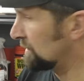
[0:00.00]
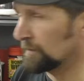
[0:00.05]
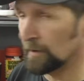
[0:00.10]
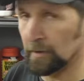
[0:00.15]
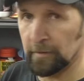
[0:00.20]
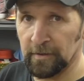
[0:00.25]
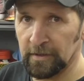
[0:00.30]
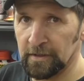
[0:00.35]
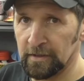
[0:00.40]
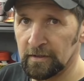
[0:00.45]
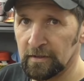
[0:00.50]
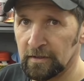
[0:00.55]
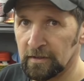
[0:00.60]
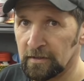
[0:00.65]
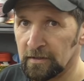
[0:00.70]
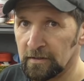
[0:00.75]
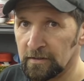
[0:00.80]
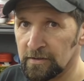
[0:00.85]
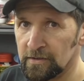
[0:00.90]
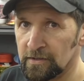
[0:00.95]
at the moment.
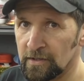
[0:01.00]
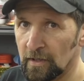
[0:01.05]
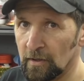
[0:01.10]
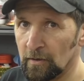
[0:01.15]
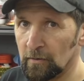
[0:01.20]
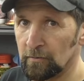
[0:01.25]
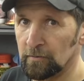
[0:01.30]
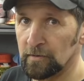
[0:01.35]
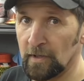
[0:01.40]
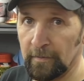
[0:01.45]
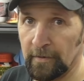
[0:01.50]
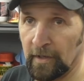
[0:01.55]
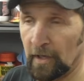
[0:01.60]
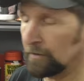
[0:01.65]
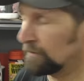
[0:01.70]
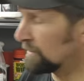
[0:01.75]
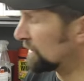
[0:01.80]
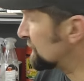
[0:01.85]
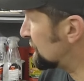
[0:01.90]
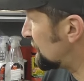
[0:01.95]
So let me know,
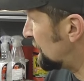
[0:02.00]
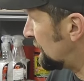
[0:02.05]
like I